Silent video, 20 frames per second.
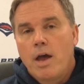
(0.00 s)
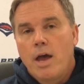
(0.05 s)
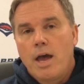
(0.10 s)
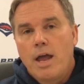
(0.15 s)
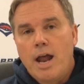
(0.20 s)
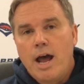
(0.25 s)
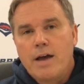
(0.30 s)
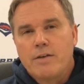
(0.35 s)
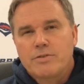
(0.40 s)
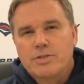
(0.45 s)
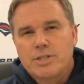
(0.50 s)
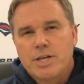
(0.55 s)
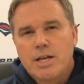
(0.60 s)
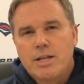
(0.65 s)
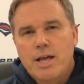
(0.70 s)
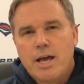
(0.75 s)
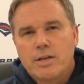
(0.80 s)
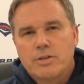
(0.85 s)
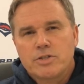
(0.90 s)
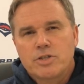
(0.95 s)
And I have seen
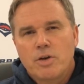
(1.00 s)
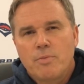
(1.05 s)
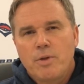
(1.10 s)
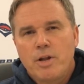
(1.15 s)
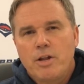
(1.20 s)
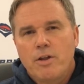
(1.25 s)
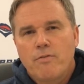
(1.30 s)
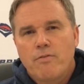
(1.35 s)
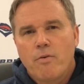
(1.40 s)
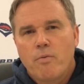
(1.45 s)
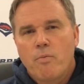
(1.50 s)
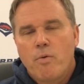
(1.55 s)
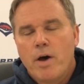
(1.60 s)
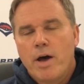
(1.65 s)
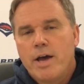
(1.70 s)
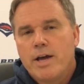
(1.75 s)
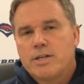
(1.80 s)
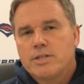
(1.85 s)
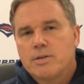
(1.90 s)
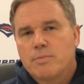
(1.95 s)
that in so many different
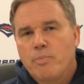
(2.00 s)
ways.